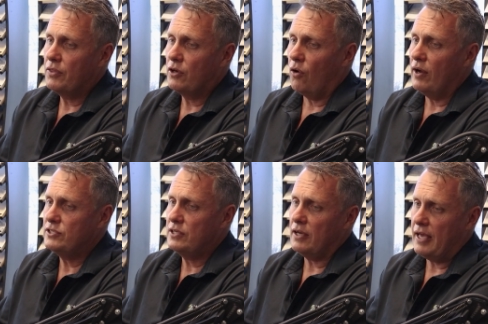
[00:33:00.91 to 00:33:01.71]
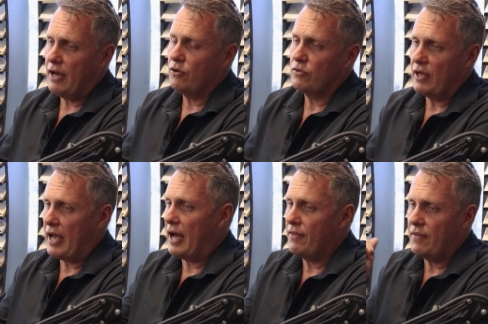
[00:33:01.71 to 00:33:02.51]
The guys tell you how good
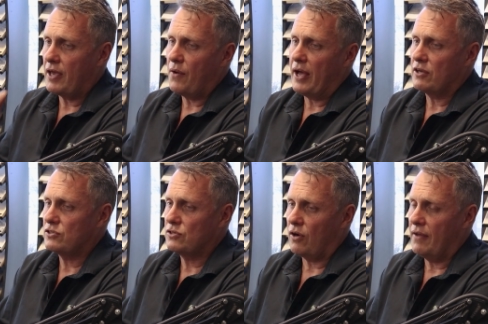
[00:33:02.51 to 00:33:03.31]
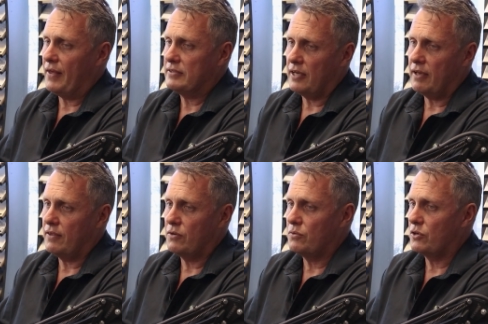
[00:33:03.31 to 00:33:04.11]
they are, then they go out on site and they tell you
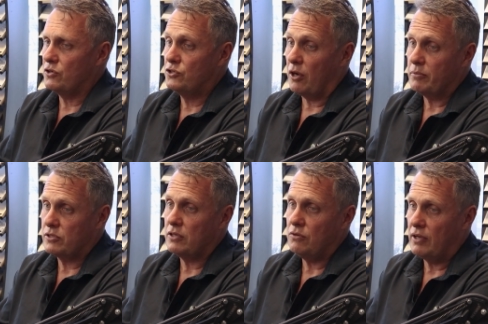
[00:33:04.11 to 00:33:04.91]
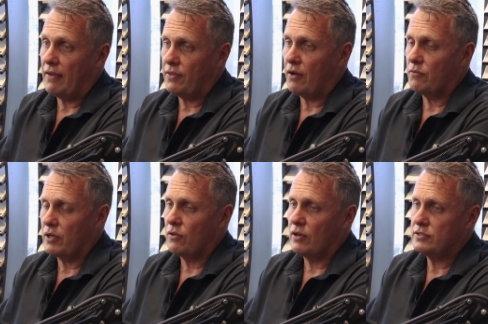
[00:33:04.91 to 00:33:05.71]
they're doing a good job until you get there and
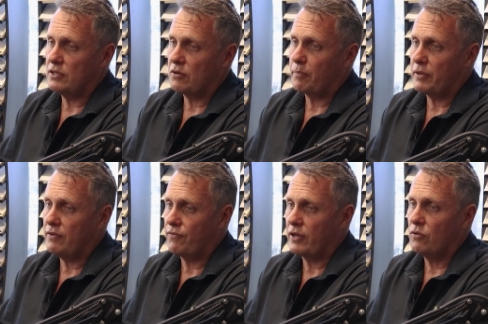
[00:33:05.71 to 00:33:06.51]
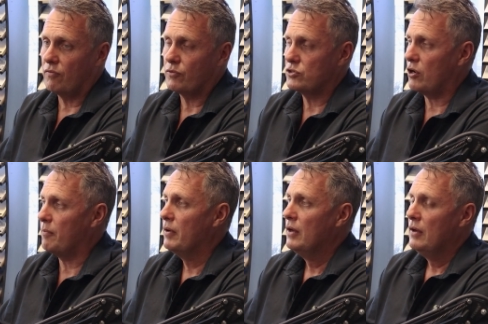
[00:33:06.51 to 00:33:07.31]
realize they're doing a pretty freaking awful
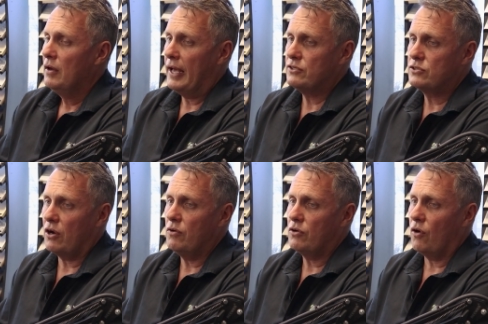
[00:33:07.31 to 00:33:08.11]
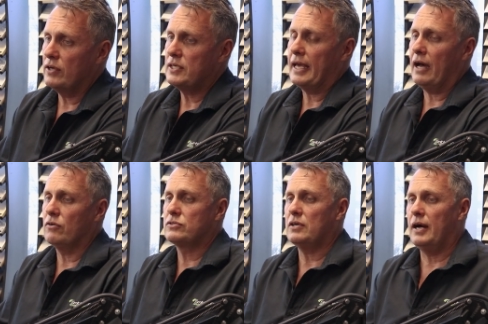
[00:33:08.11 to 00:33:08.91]
job. And so, guys and
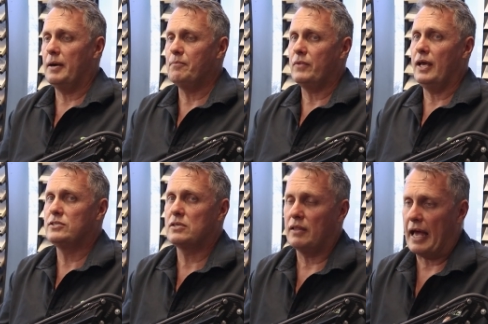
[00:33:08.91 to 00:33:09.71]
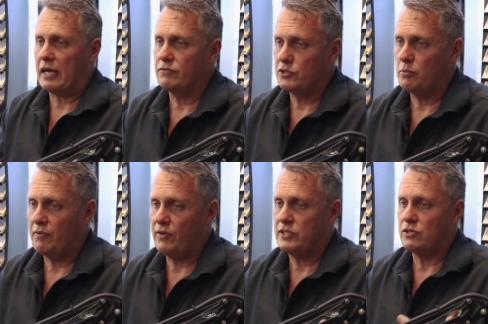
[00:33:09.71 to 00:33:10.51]
gals, um, it's the lack of
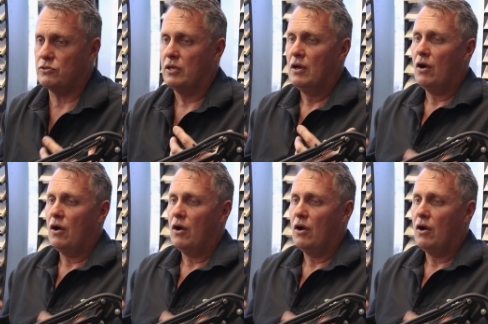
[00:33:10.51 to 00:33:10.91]
supervision.